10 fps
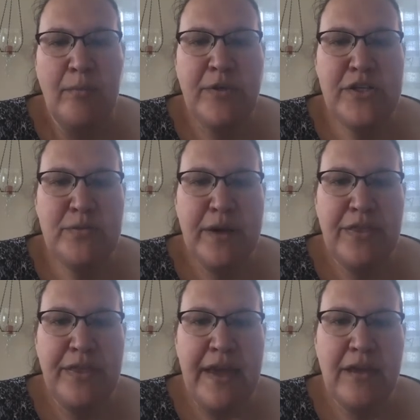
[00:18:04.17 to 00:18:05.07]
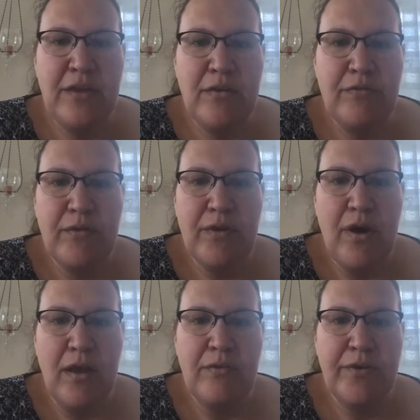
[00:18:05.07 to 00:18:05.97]
We just want to thank you for
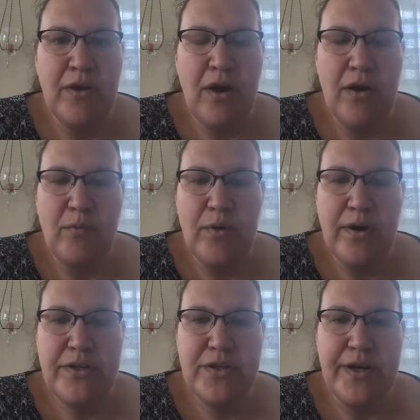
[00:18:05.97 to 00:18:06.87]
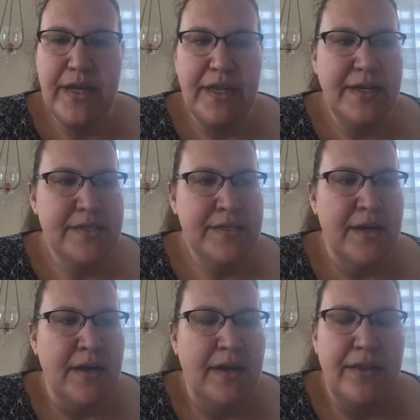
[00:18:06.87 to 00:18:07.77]
all of your hard work during this
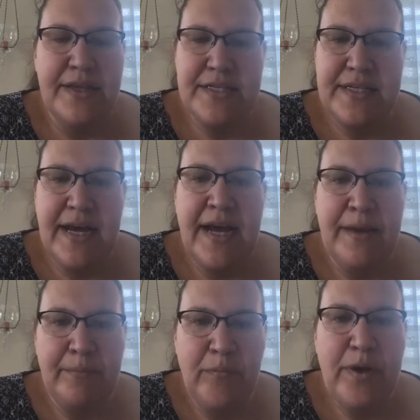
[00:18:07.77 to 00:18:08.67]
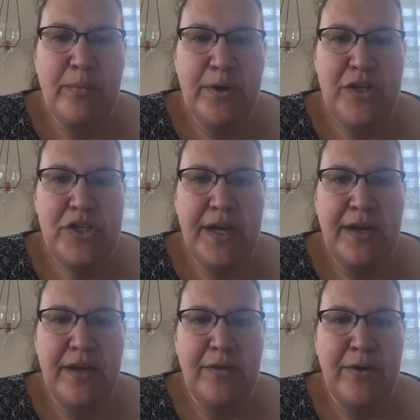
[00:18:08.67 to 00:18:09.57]
time. We
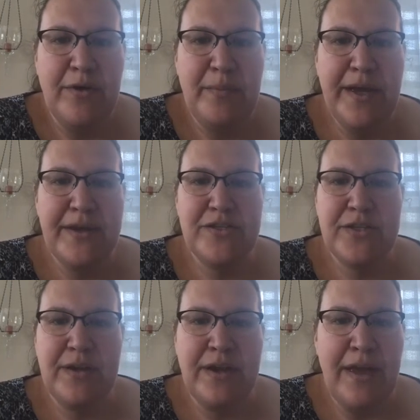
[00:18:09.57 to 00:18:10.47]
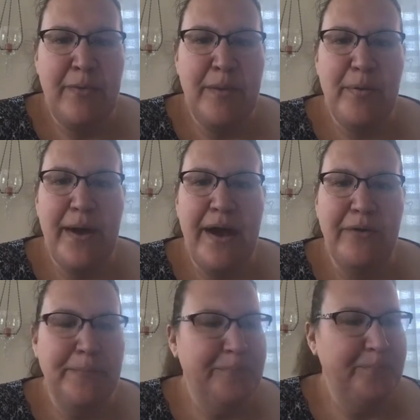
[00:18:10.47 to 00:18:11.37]
appreciate you, and you make us Gateway proud.